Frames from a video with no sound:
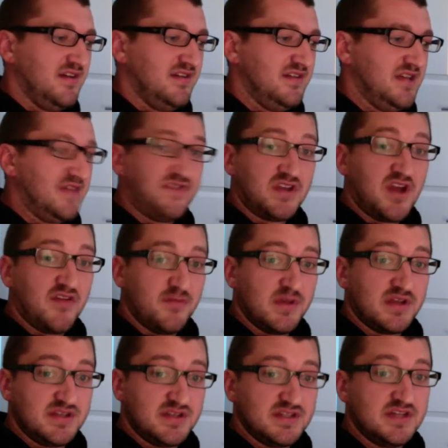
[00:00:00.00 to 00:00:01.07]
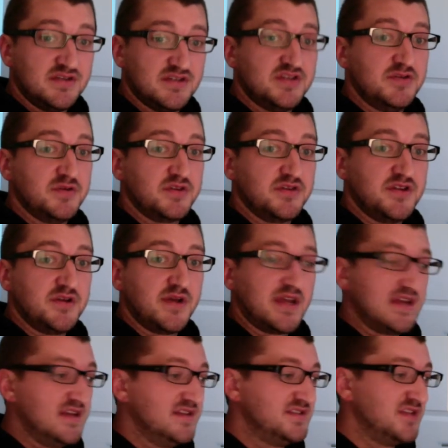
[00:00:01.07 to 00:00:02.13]
if the government continues to do what they're doing.
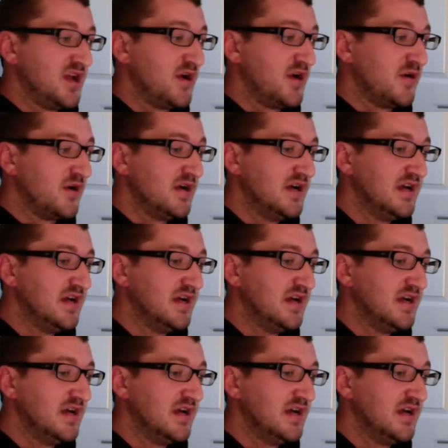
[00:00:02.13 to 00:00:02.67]
So,